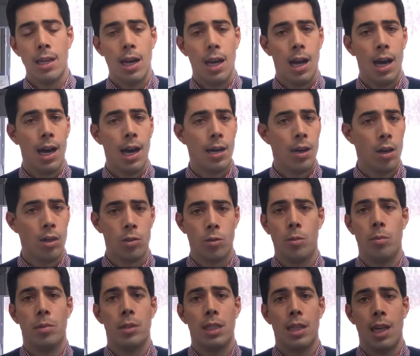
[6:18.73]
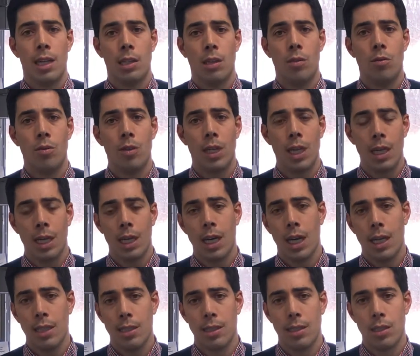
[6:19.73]
It also will protect you if you get
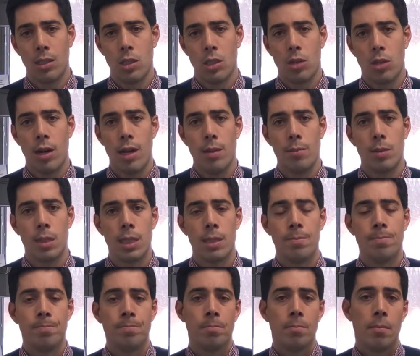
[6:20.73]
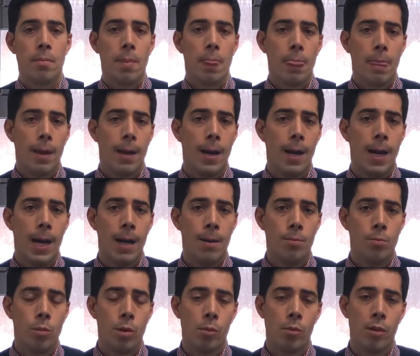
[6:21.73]
cuts and scrapes.
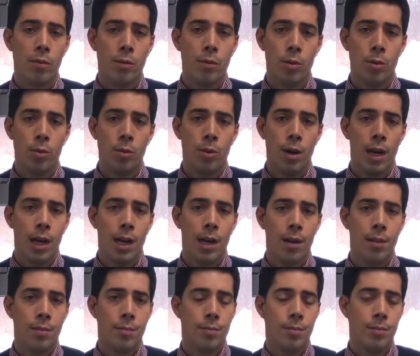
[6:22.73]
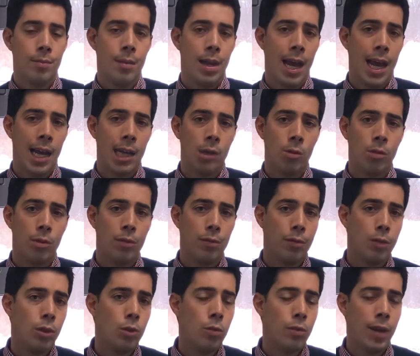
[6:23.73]
We review annual
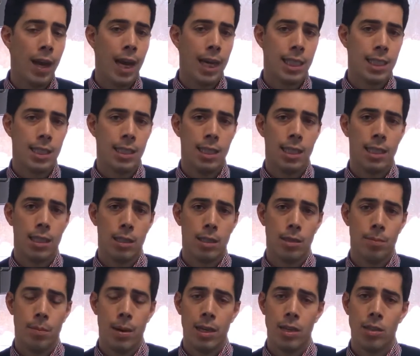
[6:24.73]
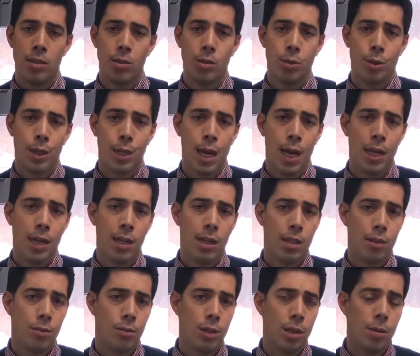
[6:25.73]
flu vaccines, patients who are candidates
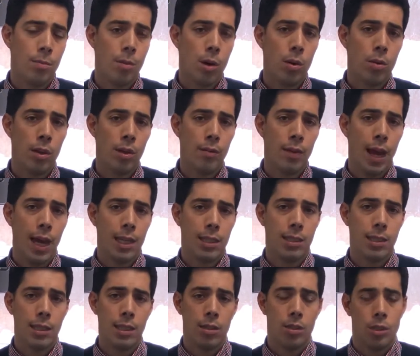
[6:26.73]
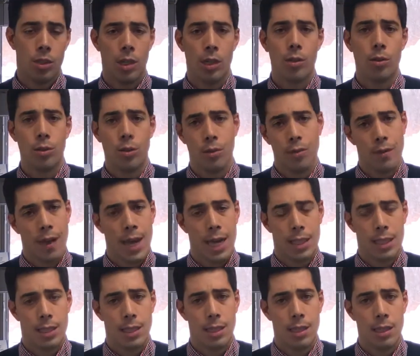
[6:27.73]
for pneumonia vaccines, shingles
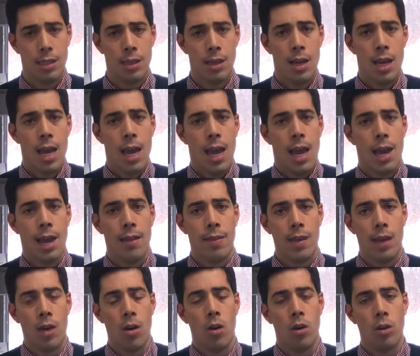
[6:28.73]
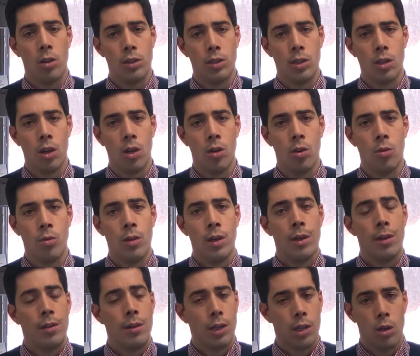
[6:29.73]
vaccine, and then also
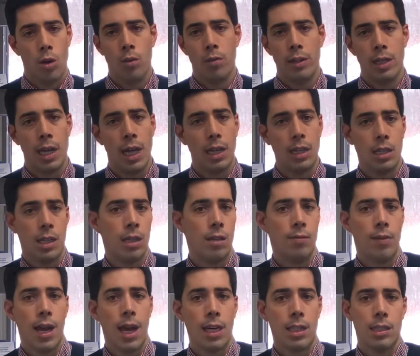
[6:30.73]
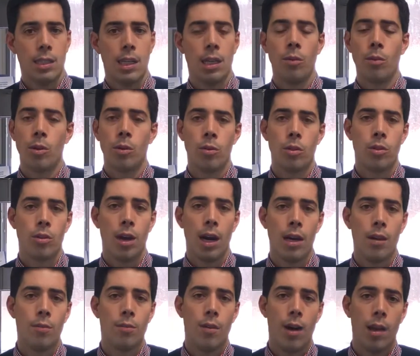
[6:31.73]
the COVID-19 vaccine, which we're trying
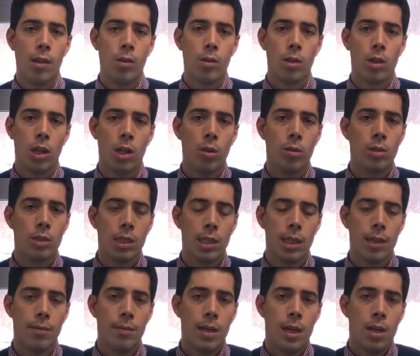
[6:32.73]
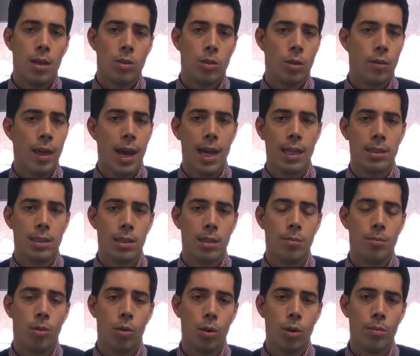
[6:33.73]
to follow closely. So that's an
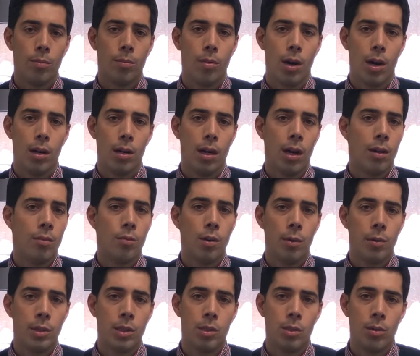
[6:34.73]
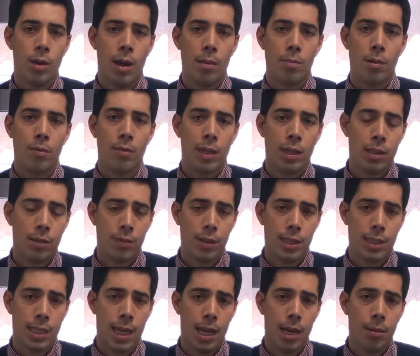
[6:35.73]
important part of what we do at preventive
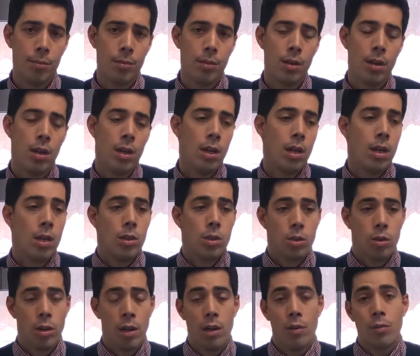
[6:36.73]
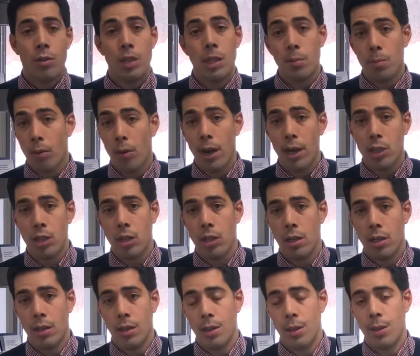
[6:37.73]
exams. Screening for
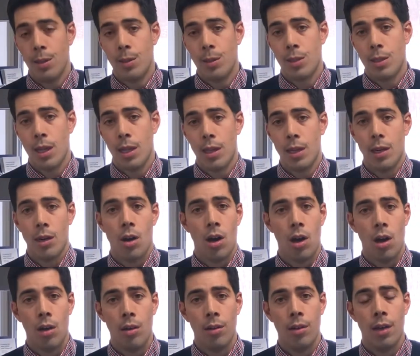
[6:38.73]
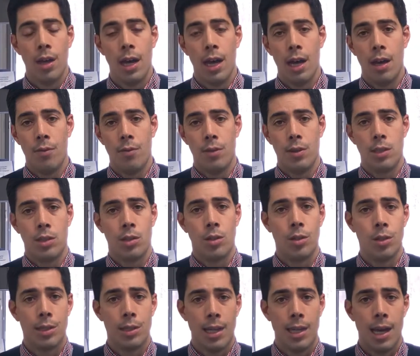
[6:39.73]
depression is done at all physical
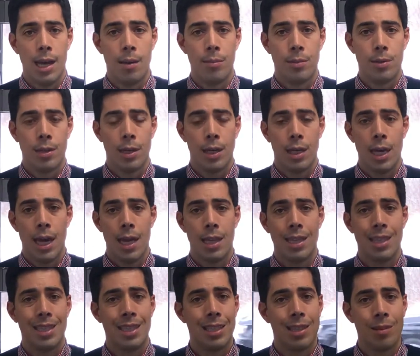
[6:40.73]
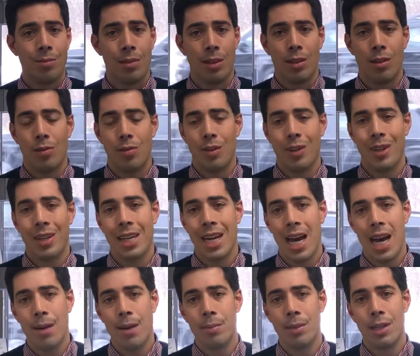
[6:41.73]
exams. Again, this is something that's very
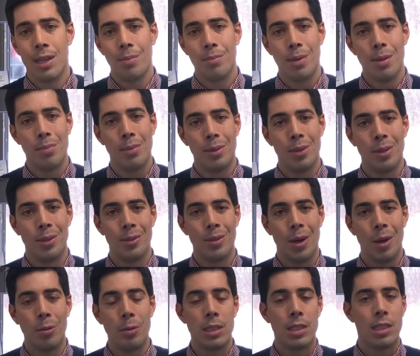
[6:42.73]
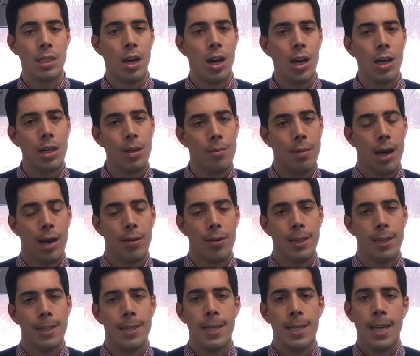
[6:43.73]
common and people don't always talk about it.
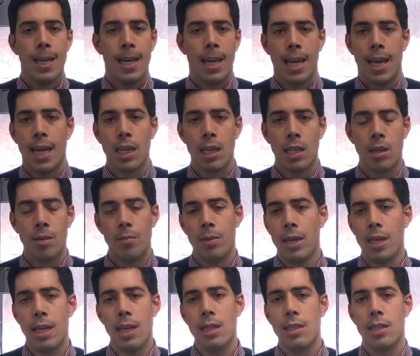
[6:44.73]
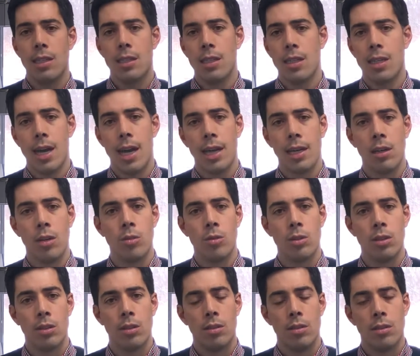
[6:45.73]
And it can be easy to
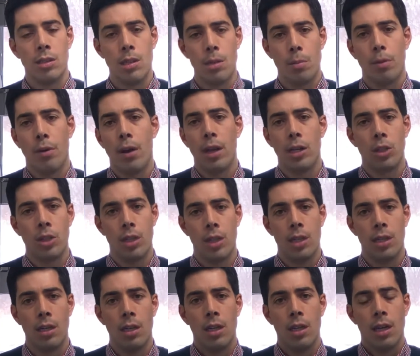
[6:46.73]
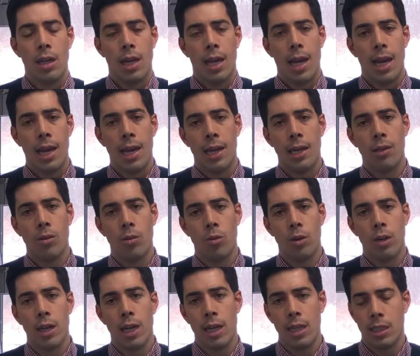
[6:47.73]
diagnose depression and or
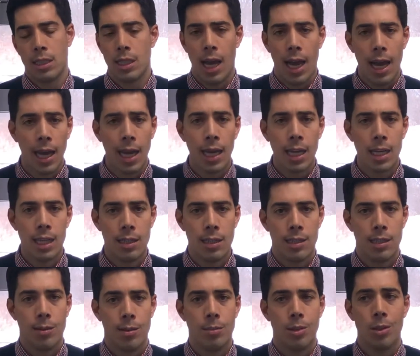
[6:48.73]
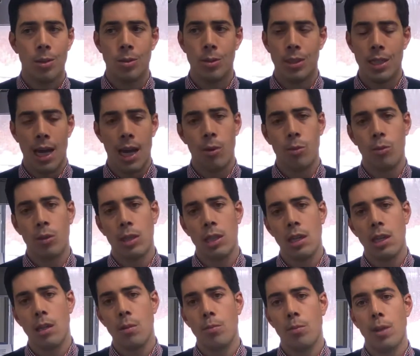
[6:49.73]
anxiety in someone who is outwardly
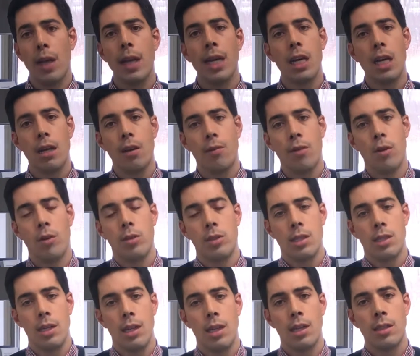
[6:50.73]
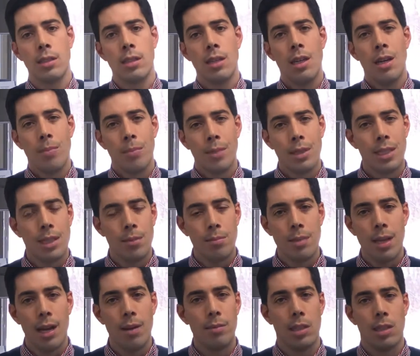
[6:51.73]
complaining of those things, but
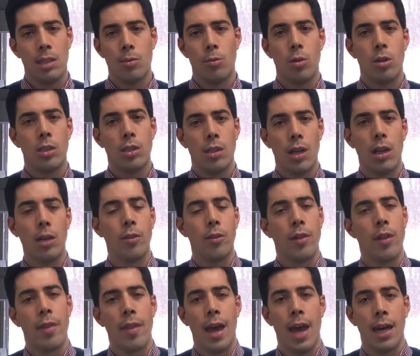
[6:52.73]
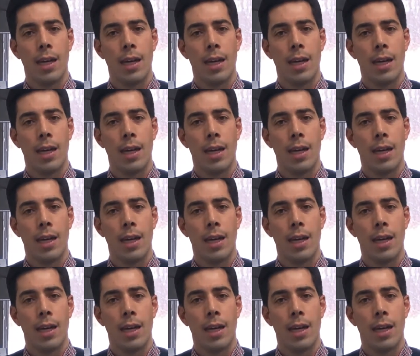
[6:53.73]
sometimes it's more subtle than that.